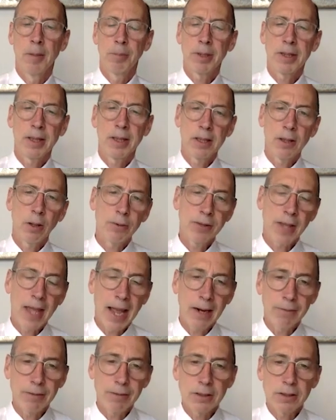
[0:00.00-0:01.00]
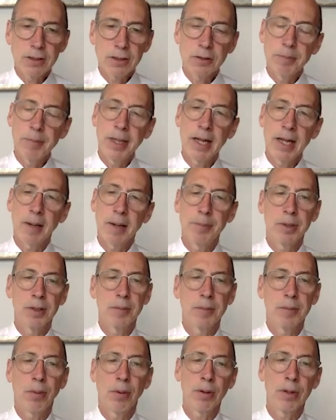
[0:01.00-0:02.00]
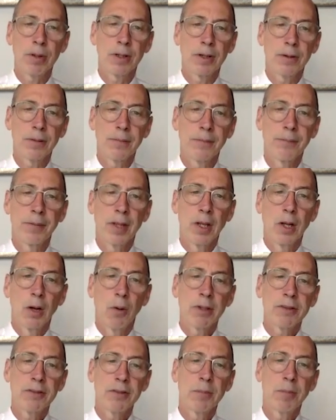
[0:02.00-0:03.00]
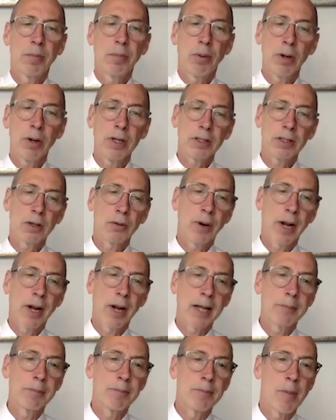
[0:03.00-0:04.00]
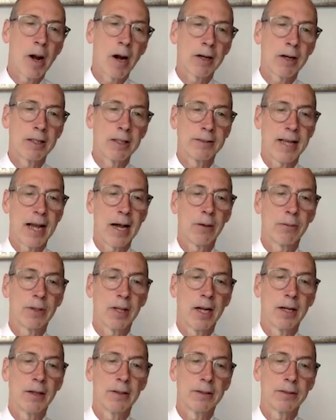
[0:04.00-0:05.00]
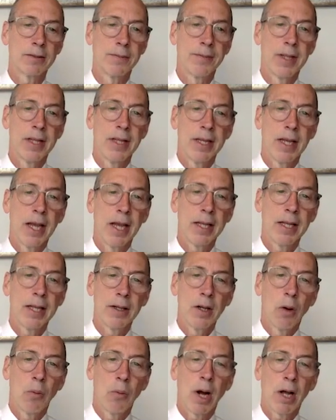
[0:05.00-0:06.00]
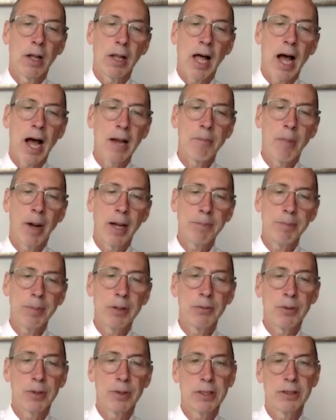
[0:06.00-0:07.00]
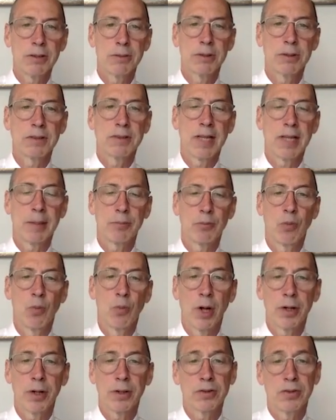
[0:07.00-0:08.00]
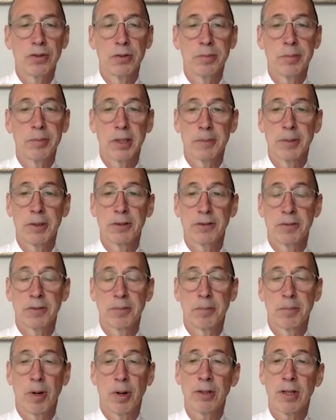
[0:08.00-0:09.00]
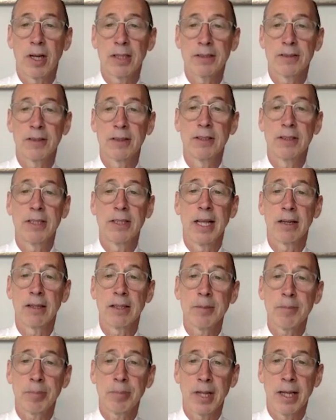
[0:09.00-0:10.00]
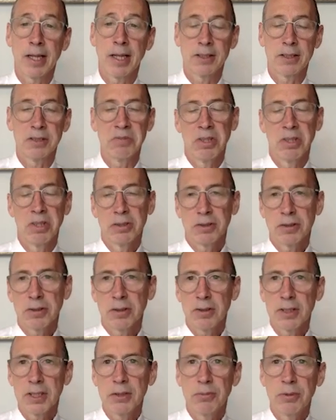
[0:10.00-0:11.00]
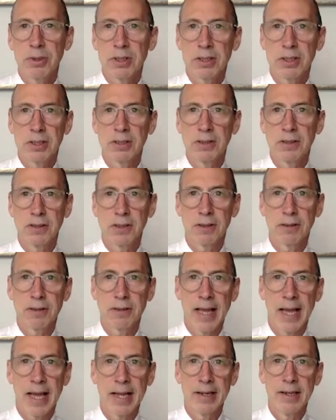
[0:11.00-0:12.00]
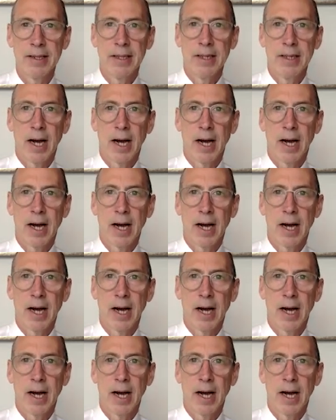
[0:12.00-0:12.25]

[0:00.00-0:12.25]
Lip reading: But those averages may not be important. What's important are what I mark as outliers. And while I might be willing to accept 1 or 2 millimeters of bone loss at a dental implant, and certainly wouldn't consider that